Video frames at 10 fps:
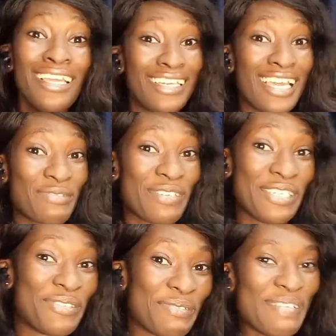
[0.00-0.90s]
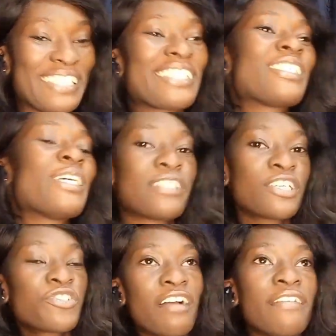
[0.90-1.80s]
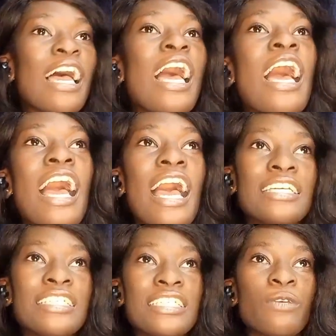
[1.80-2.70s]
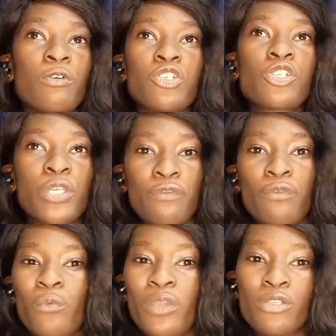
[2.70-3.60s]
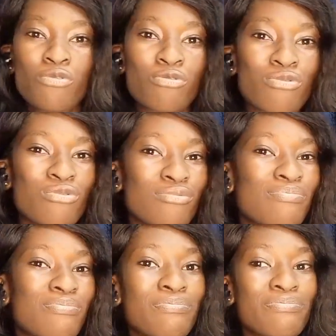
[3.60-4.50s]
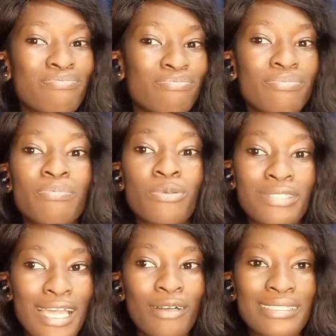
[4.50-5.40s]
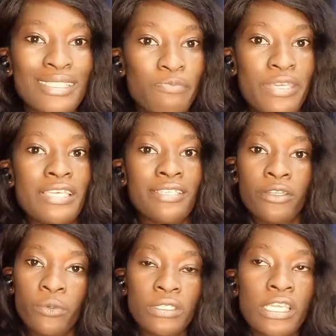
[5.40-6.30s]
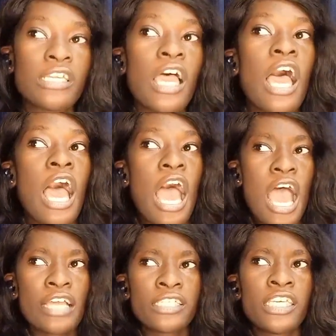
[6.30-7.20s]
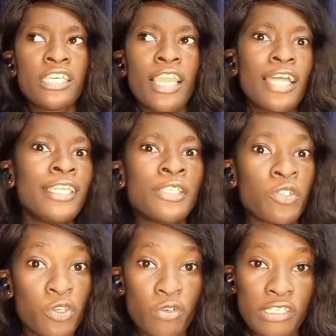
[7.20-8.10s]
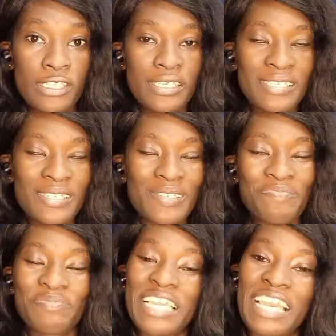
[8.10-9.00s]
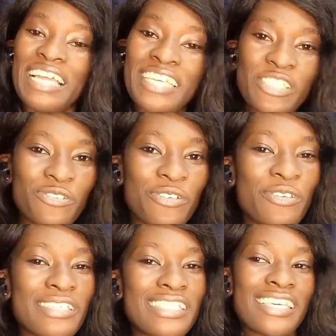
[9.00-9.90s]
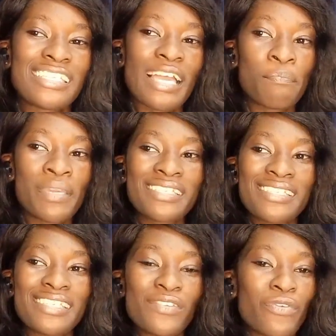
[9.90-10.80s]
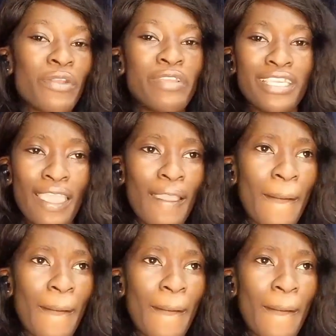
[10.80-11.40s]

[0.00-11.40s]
That's what they do basically. So he was a traveler, and he was just looking for where to put down his base and all that. And he landed in Oyo State. He landed in Oyo State and met this very